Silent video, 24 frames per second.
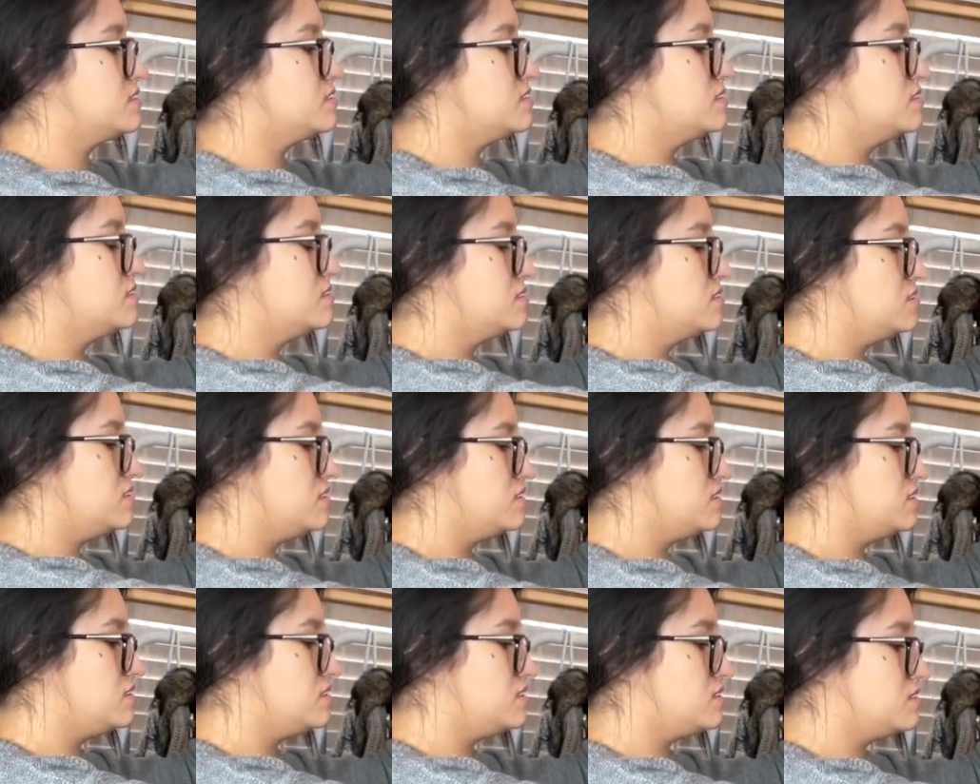This
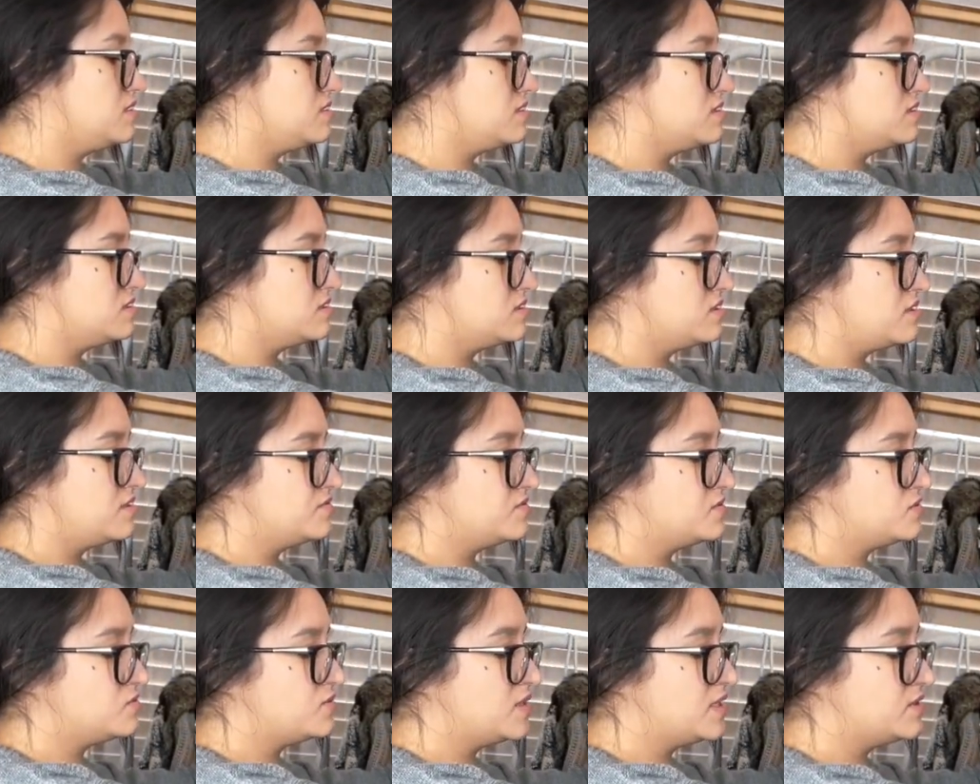is soft
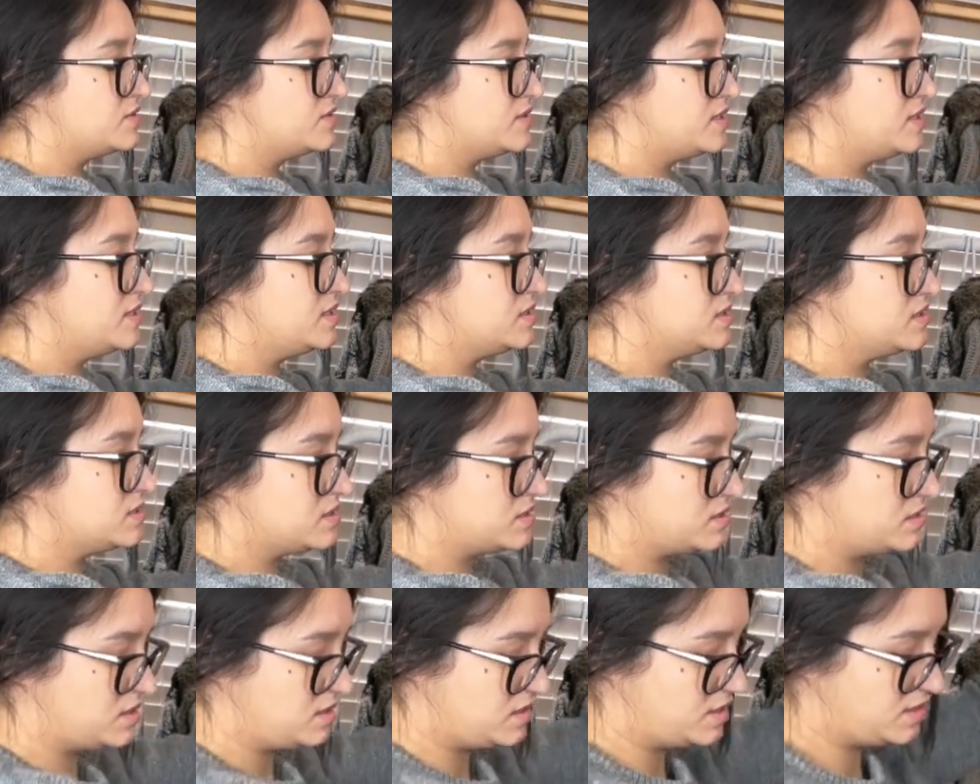surroundings,
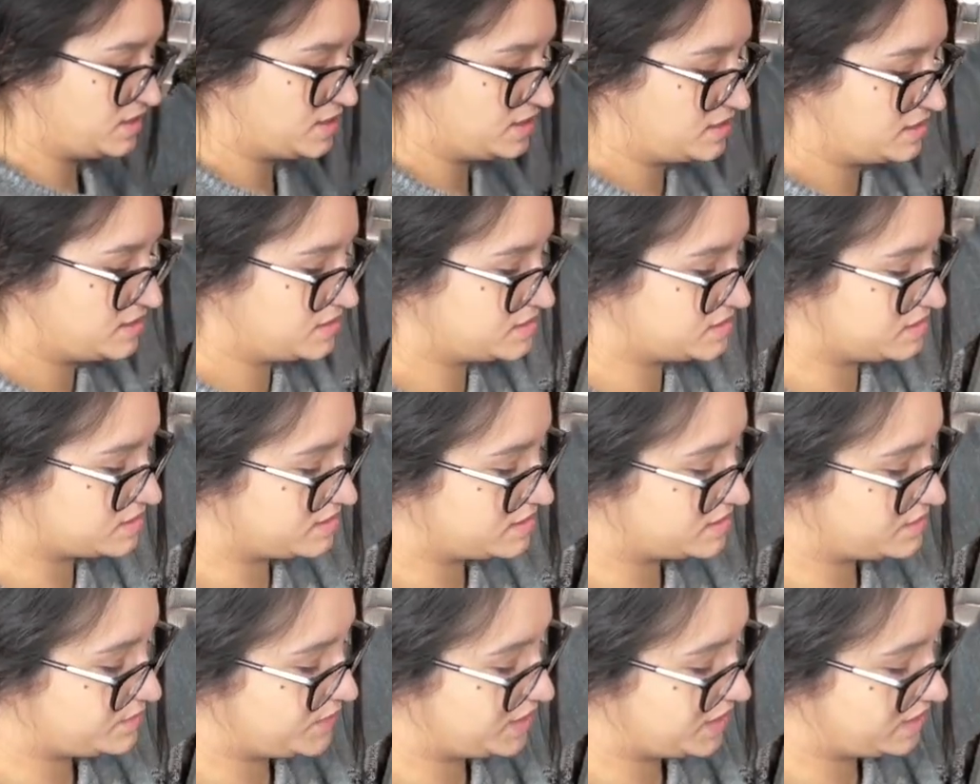
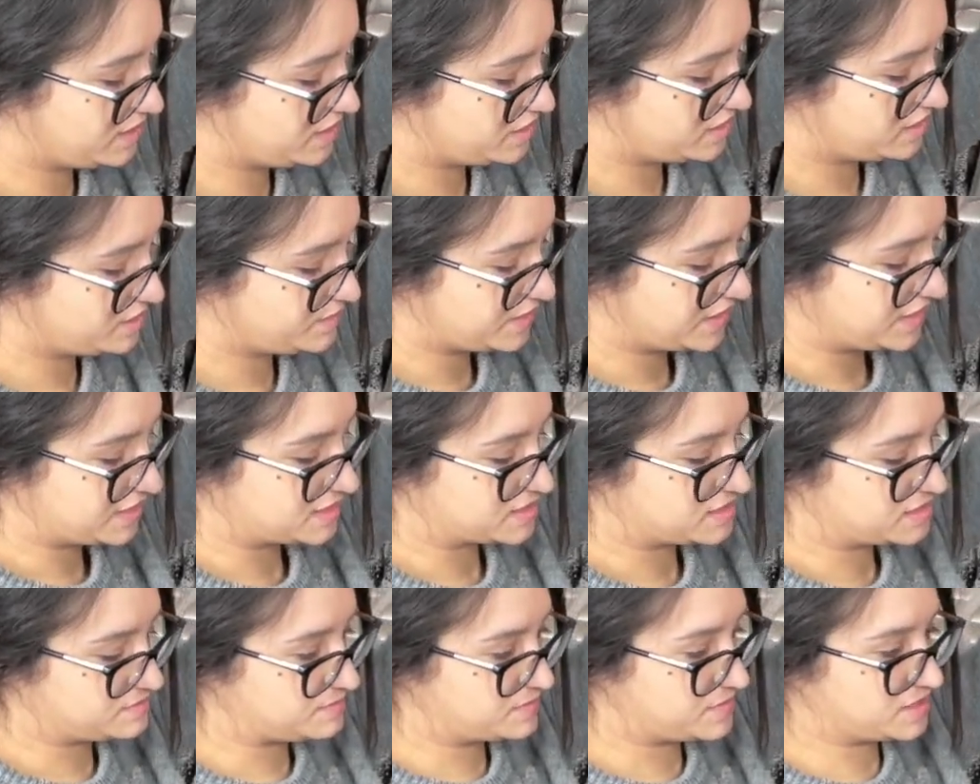size medium. It has
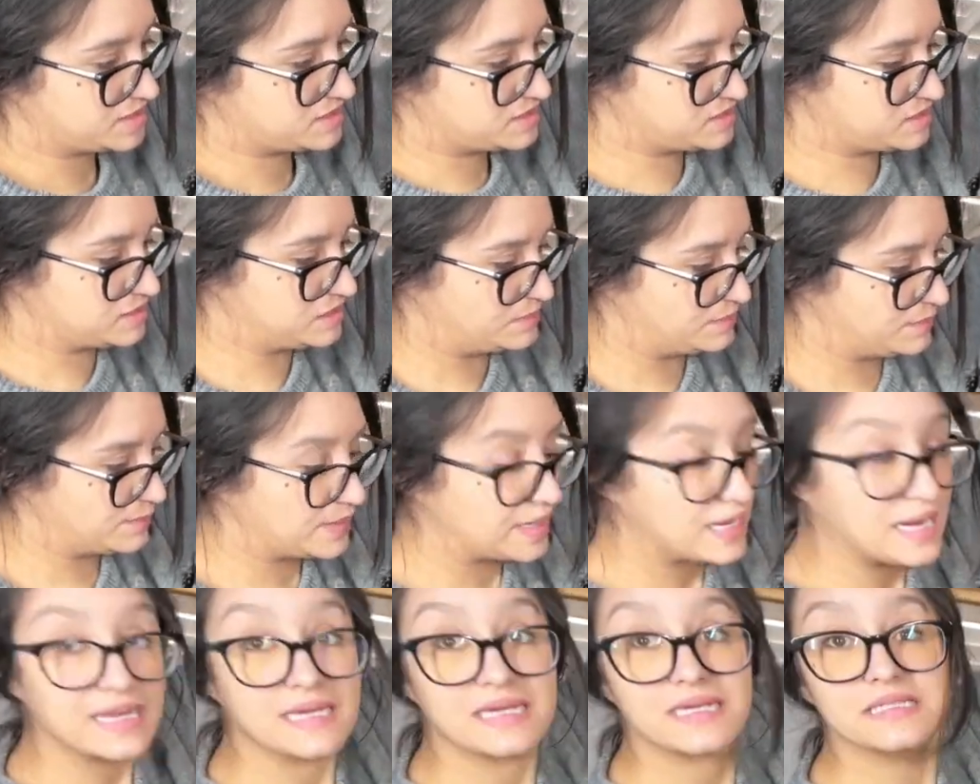some nice little
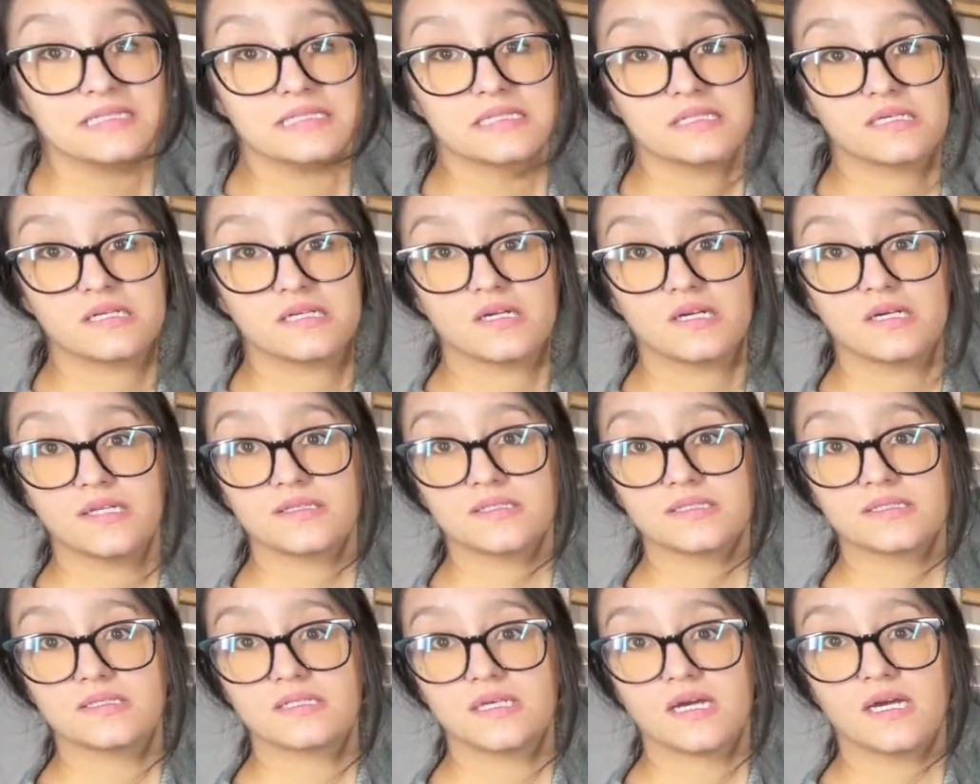pockets there on
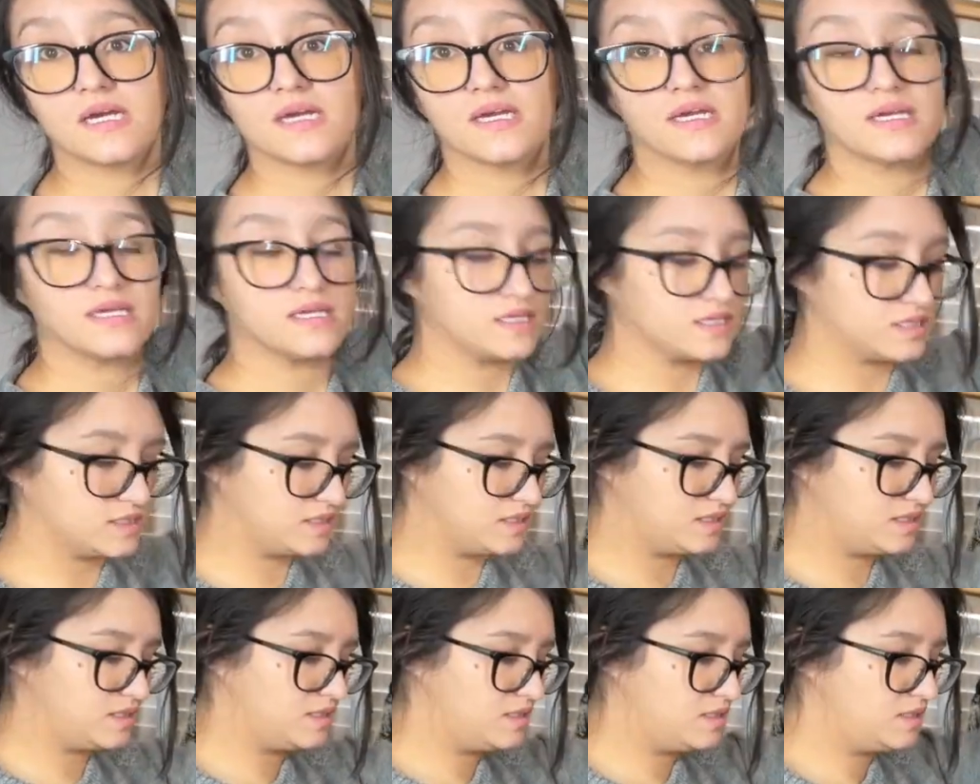the side.
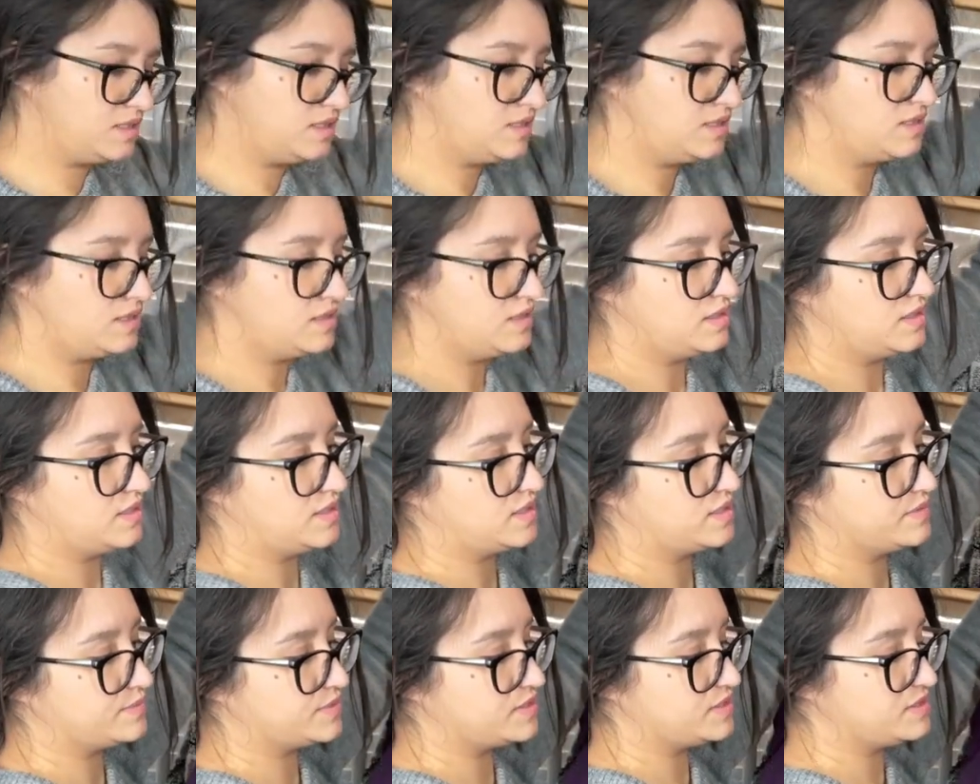And
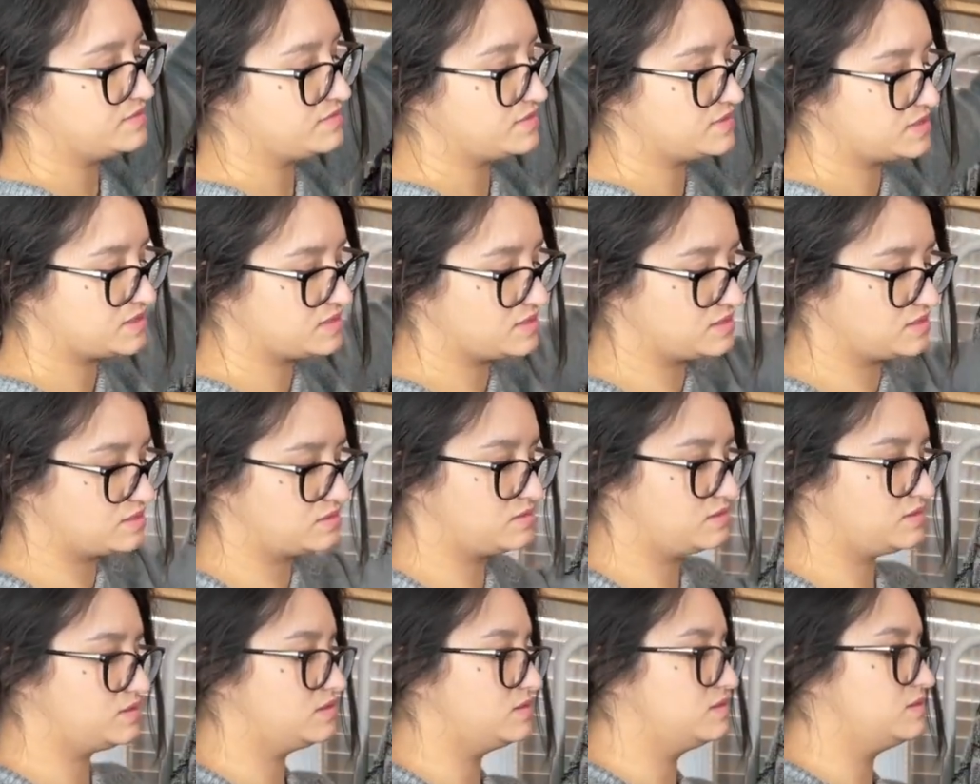I believe this is
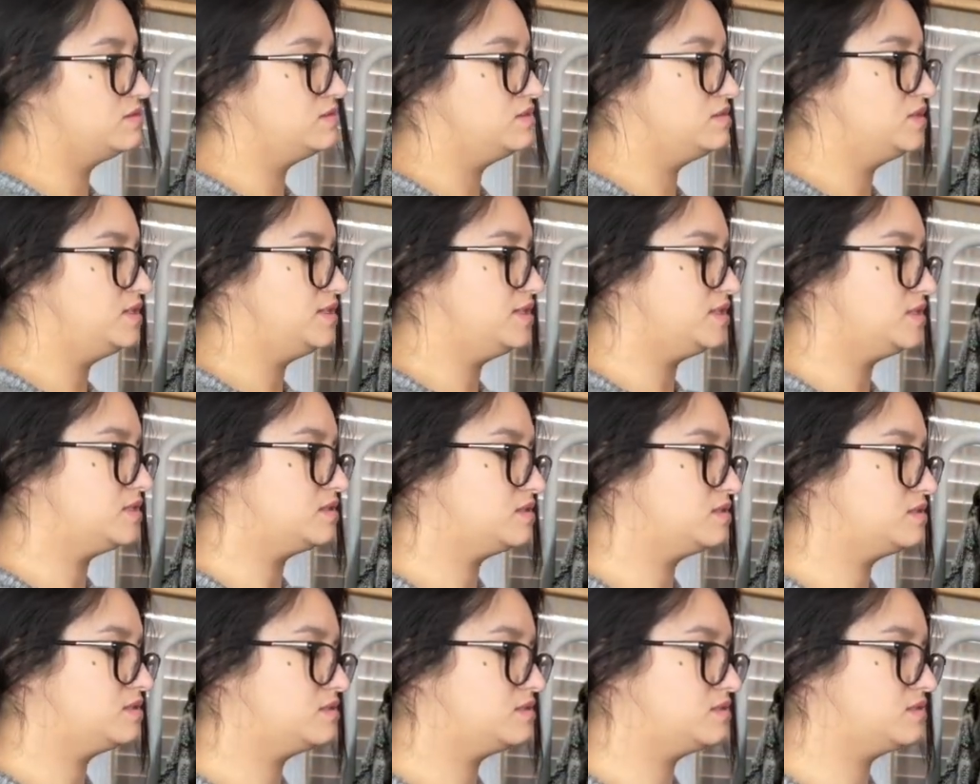linen.